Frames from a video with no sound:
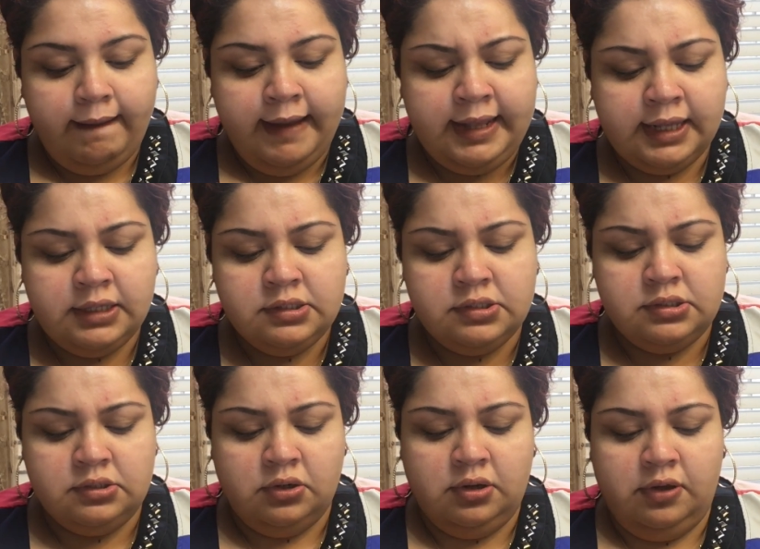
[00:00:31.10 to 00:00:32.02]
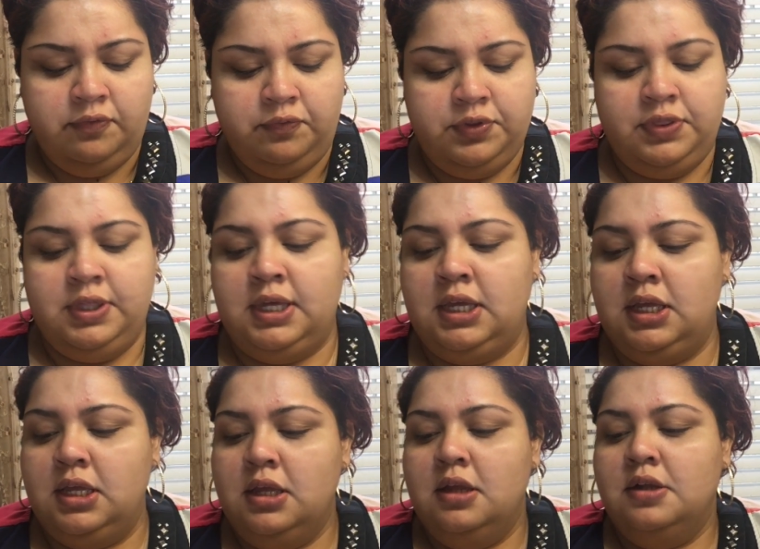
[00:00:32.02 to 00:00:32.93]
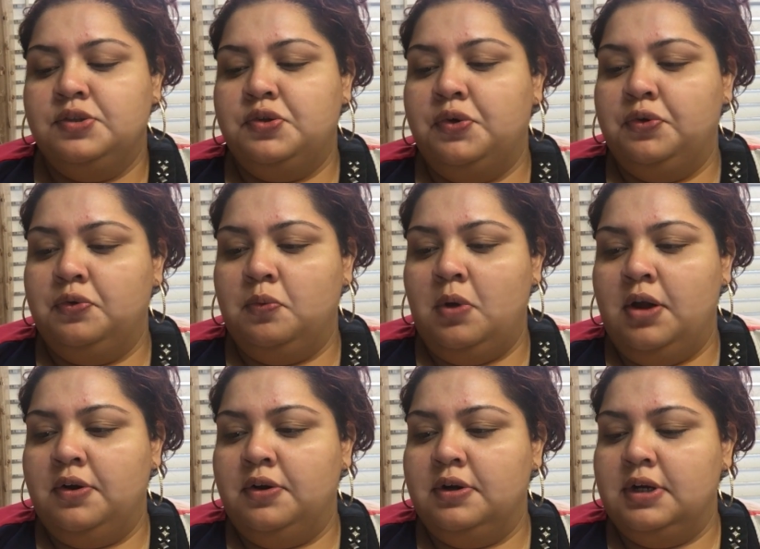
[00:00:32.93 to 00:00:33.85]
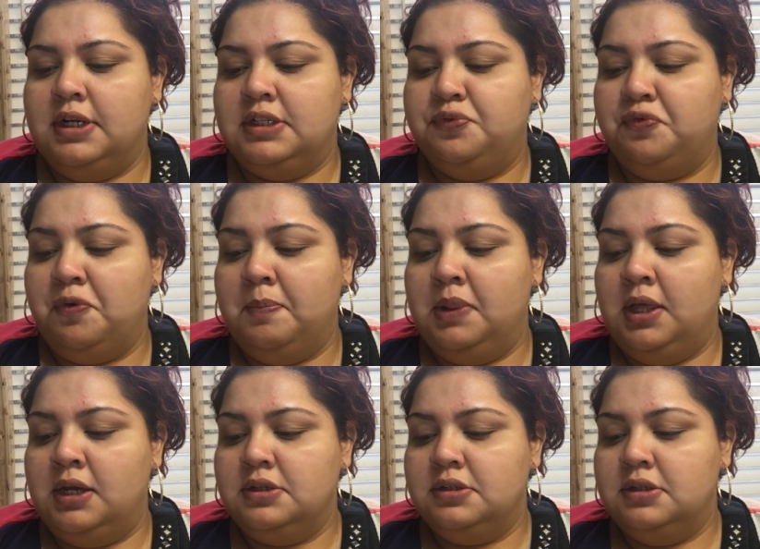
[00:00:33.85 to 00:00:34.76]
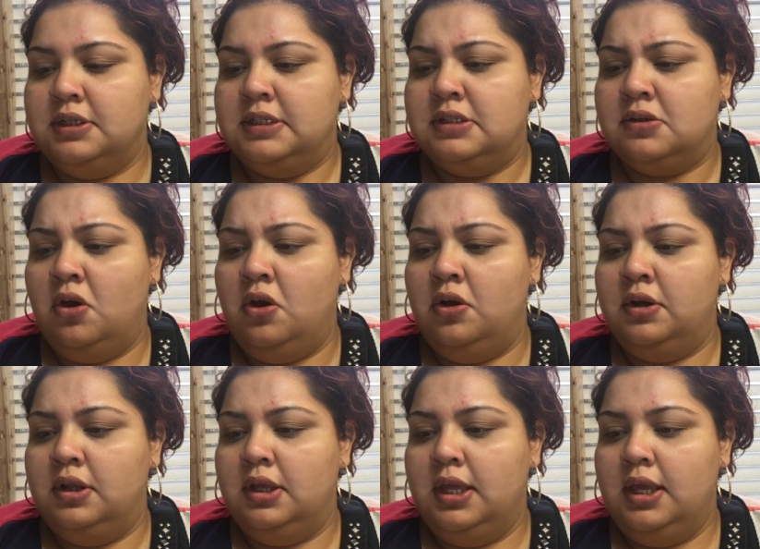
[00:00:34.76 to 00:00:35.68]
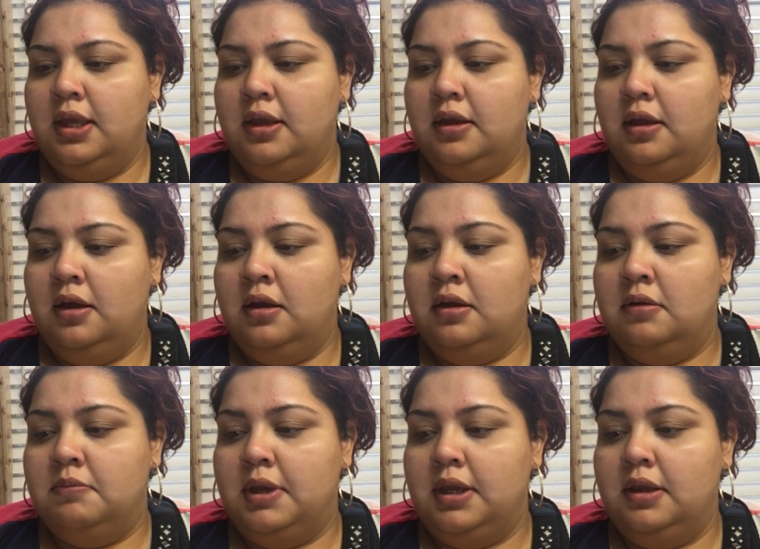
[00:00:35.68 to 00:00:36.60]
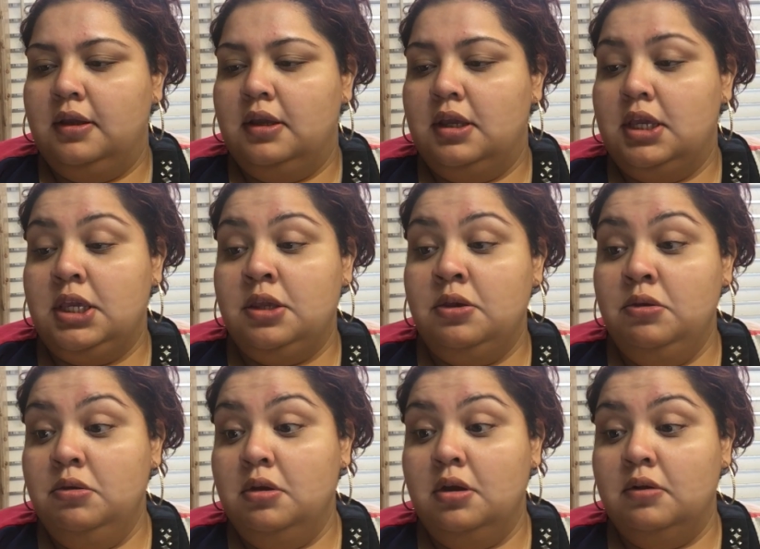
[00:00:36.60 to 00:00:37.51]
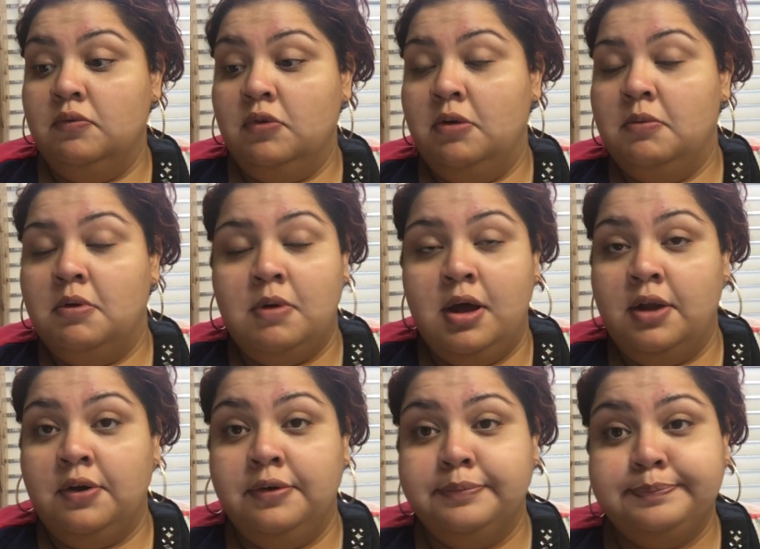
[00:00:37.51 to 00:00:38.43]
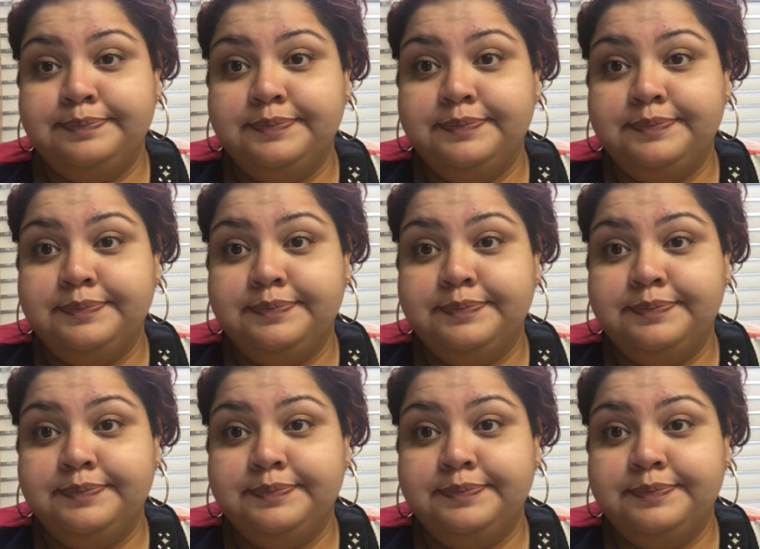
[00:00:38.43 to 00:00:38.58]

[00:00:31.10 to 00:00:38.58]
I like to start off with a toner water. It's from Lush. It's called Aroma Water.